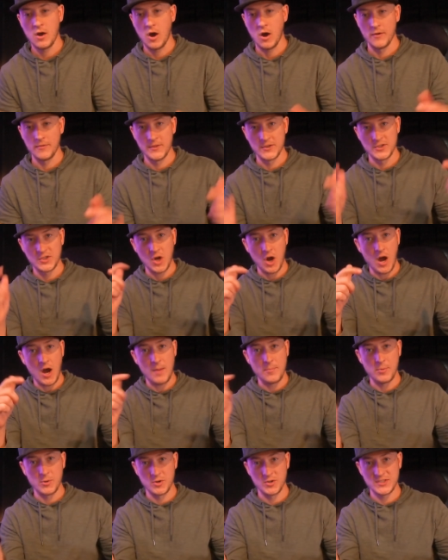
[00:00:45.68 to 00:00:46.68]
on the
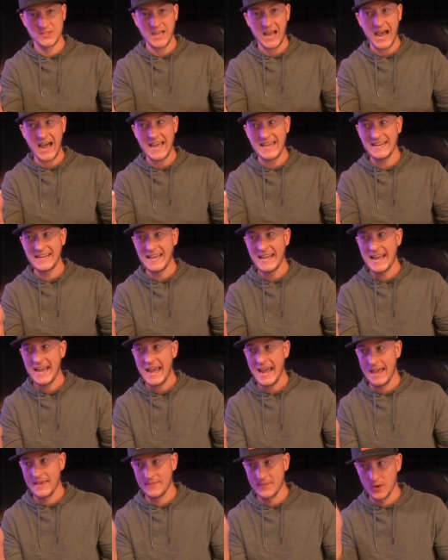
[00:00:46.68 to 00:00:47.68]
top or side
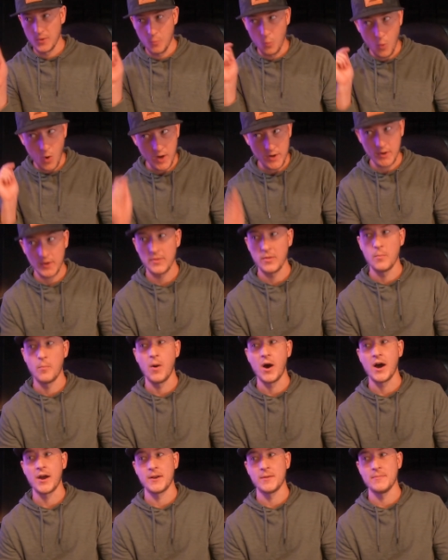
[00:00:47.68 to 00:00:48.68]
and then one on the
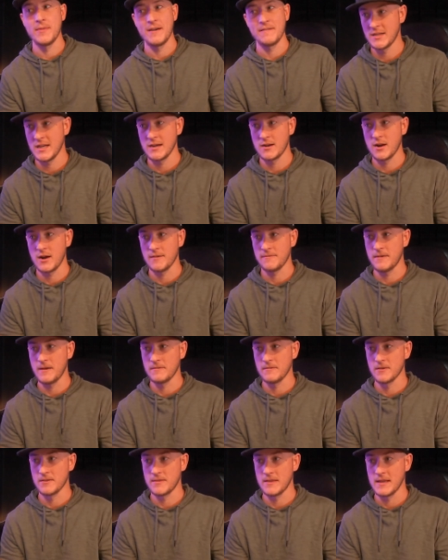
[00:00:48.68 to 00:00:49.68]
bottom that take off
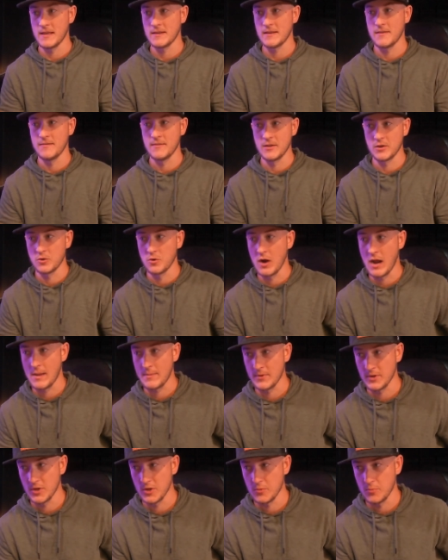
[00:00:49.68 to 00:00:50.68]
everything and then
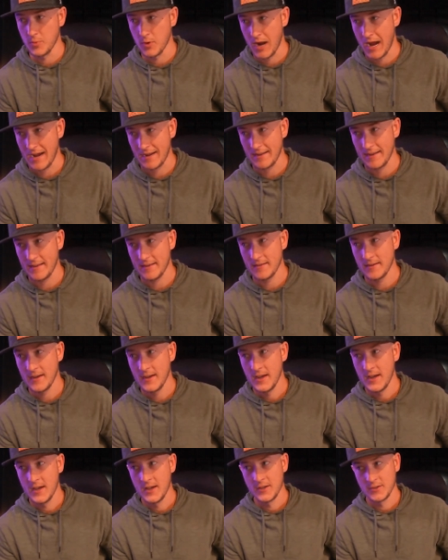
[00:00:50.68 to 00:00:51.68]
grab your new bracket.
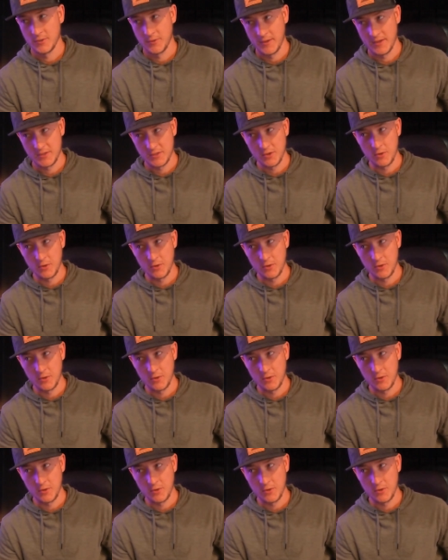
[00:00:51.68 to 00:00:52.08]
So this